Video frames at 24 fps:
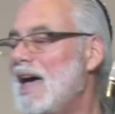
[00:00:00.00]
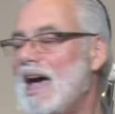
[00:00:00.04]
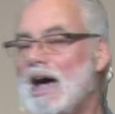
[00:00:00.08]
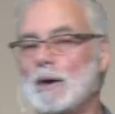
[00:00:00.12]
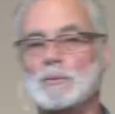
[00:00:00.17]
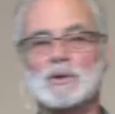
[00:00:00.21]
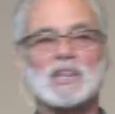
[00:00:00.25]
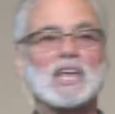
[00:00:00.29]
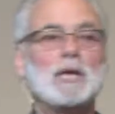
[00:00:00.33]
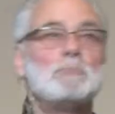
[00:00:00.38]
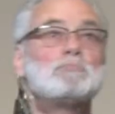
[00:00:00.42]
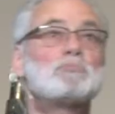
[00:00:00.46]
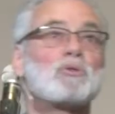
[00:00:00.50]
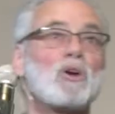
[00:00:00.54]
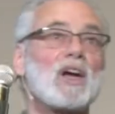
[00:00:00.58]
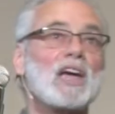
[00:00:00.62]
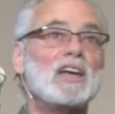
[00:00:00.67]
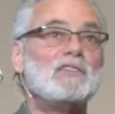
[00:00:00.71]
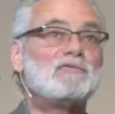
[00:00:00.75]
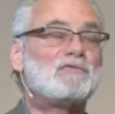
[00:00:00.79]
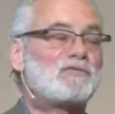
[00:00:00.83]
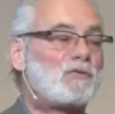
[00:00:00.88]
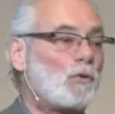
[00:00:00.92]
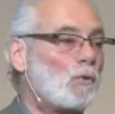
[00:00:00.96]
And when they
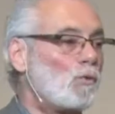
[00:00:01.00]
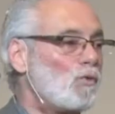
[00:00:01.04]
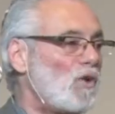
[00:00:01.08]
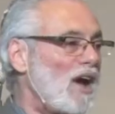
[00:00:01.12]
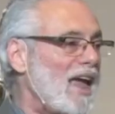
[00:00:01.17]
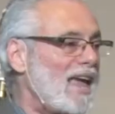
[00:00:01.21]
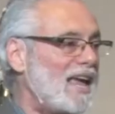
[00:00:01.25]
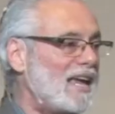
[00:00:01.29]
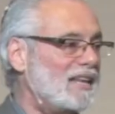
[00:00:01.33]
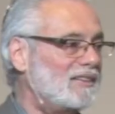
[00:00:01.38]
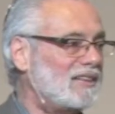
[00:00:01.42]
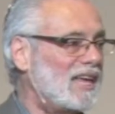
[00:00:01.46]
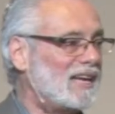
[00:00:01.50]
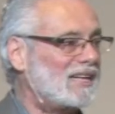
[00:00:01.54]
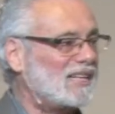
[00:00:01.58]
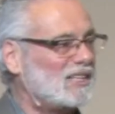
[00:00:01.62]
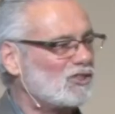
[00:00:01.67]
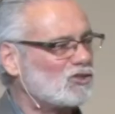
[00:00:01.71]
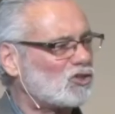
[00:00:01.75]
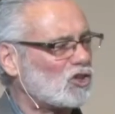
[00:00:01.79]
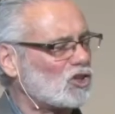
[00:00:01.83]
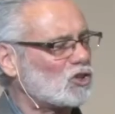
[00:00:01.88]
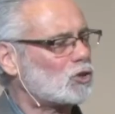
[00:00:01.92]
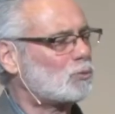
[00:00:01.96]
prayed for rain, they
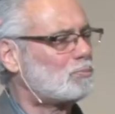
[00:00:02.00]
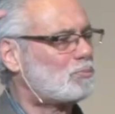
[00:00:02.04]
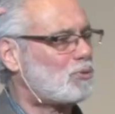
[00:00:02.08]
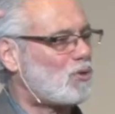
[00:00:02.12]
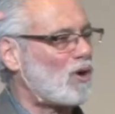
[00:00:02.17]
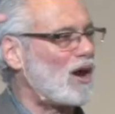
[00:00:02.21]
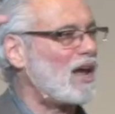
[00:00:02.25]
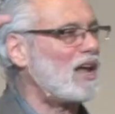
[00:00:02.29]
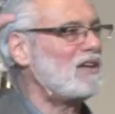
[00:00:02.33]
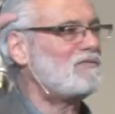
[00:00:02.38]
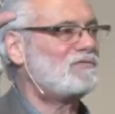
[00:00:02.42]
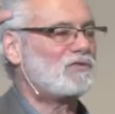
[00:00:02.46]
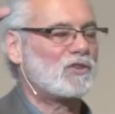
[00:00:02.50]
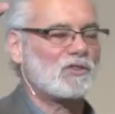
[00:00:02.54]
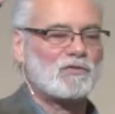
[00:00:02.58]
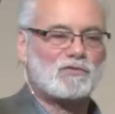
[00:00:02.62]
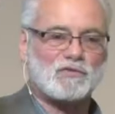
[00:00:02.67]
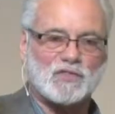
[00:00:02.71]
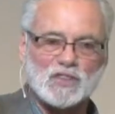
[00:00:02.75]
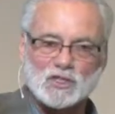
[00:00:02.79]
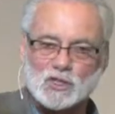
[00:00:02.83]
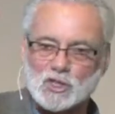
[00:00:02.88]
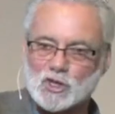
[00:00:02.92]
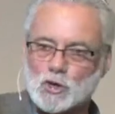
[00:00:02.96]
didn't just pray for the
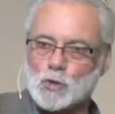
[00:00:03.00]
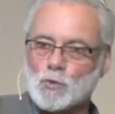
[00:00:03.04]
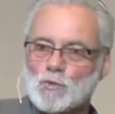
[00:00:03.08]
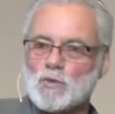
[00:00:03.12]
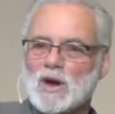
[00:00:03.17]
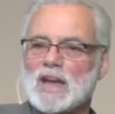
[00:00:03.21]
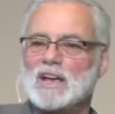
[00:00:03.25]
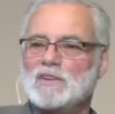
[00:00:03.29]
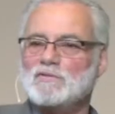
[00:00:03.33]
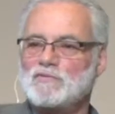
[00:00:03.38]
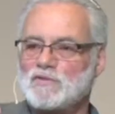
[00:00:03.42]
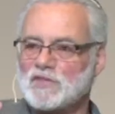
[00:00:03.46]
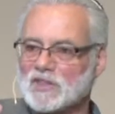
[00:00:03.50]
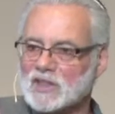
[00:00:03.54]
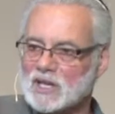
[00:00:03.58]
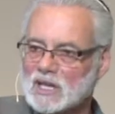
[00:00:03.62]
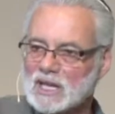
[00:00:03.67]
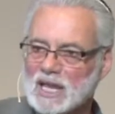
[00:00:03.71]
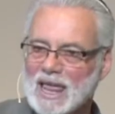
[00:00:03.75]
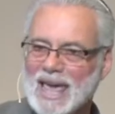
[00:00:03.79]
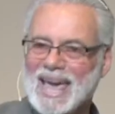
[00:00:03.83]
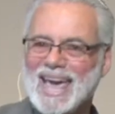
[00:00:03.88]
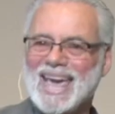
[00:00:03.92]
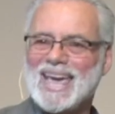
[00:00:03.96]
physical rain for the
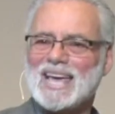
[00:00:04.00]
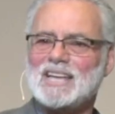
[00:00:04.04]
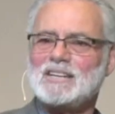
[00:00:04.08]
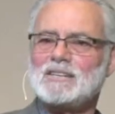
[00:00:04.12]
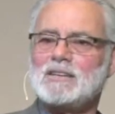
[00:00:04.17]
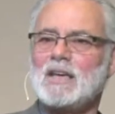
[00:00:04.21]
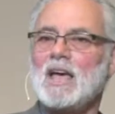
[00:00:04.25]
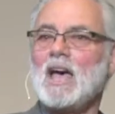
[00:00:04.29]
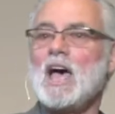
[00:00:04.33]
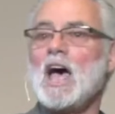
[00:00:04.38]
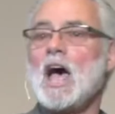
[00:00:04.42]
land,